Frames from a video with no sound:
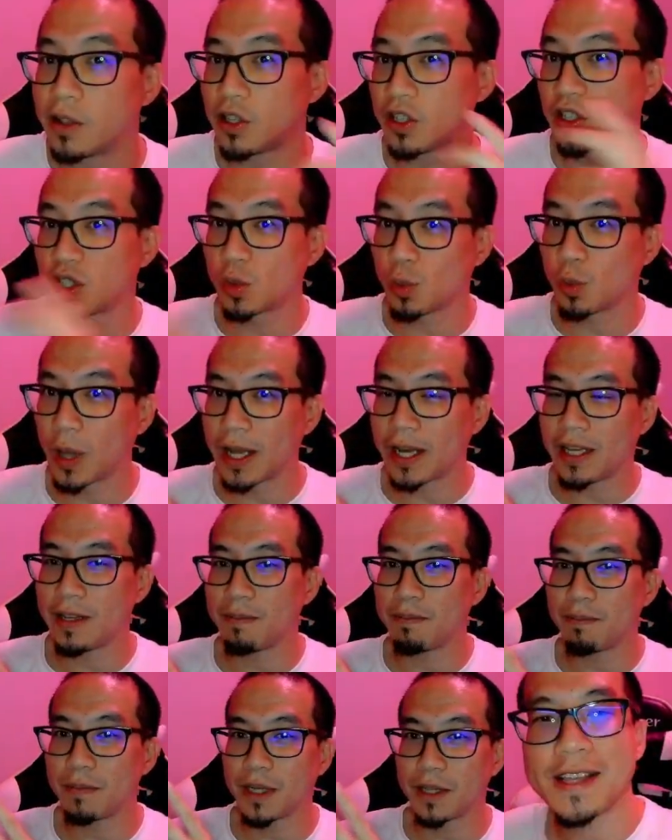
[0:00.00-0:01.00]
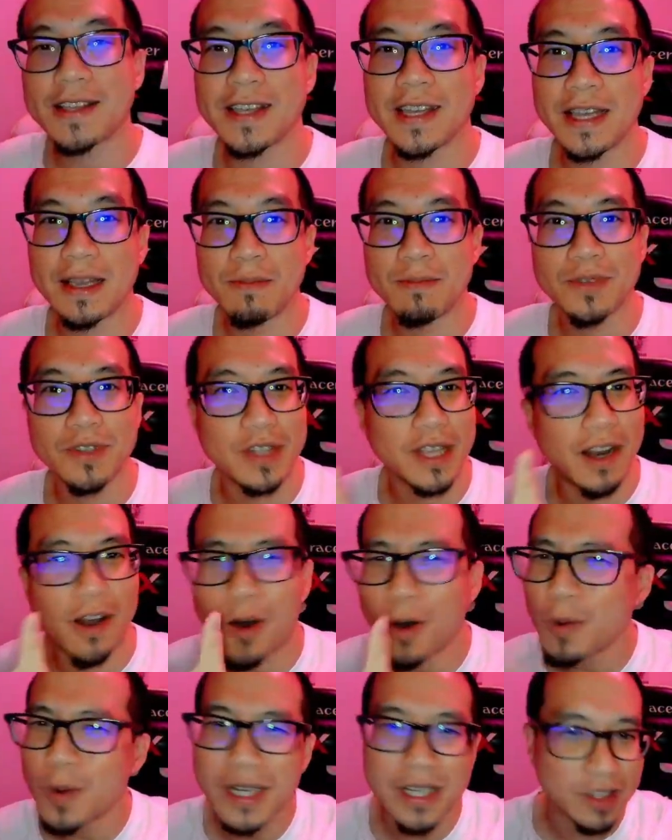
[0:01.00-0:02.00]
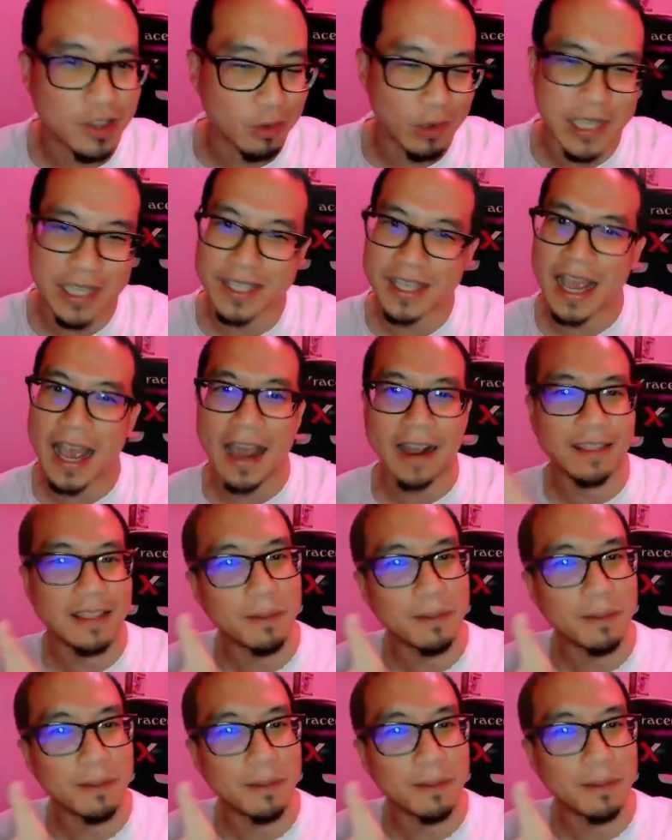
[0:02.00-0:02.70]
sweaty mother teams that always 3-stack.